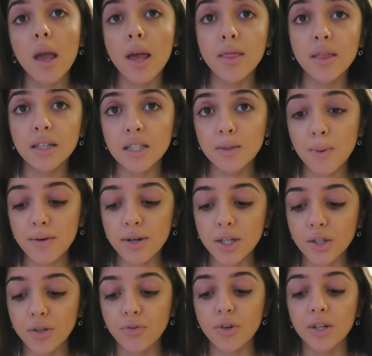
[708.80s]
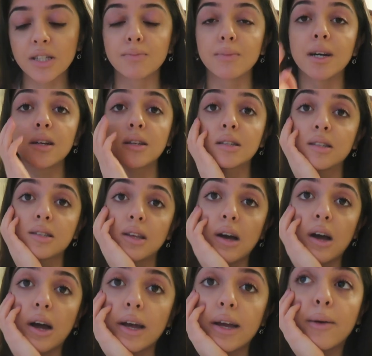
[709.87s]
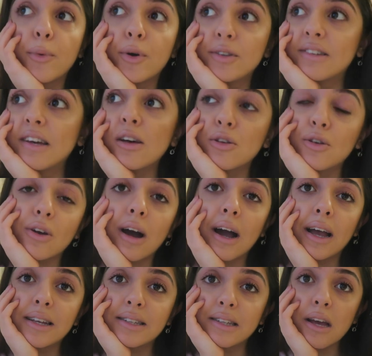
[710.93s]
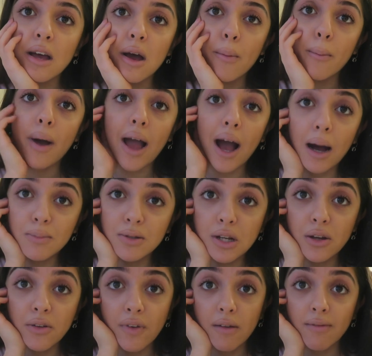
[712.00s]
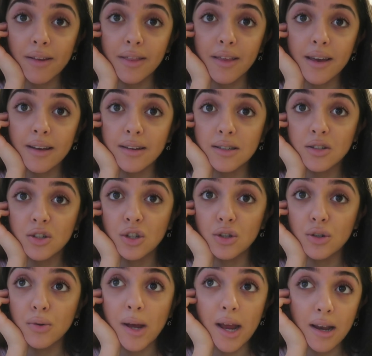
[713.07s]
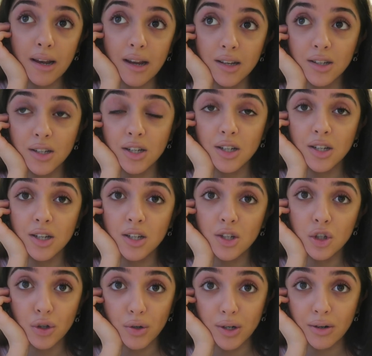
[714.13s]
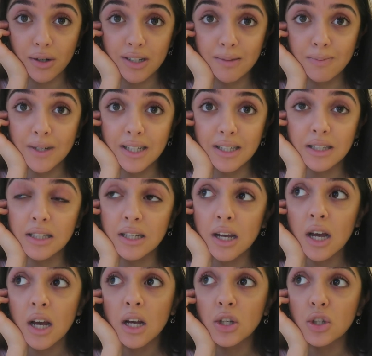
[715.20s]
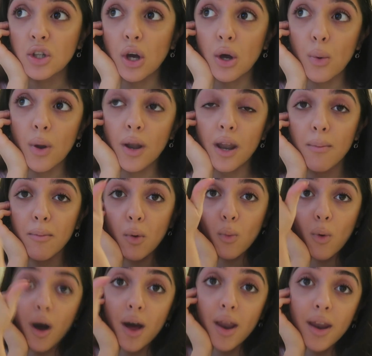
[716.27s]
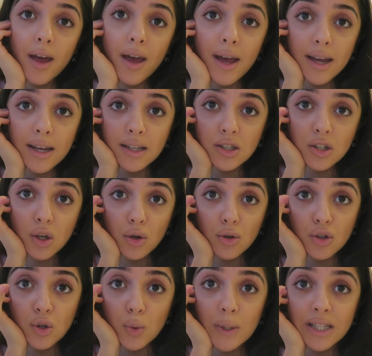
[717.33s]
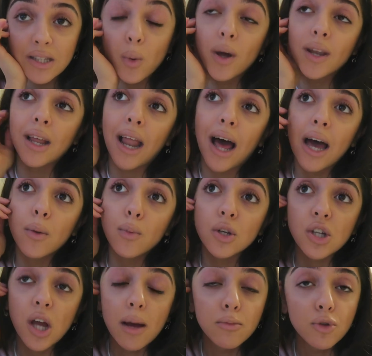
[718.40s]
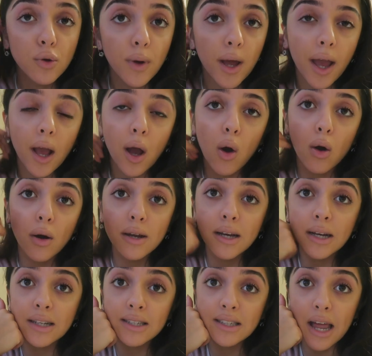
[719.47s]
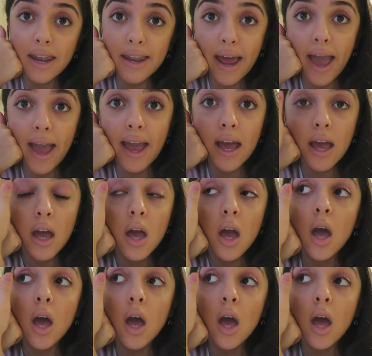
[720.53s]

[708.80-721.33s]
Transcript: in the spirit of Christmas, I will tell you guys my absolute favourite things to do in London during Christmas. So number one is go to Winter Wonderland, which I'm doing on Sunday.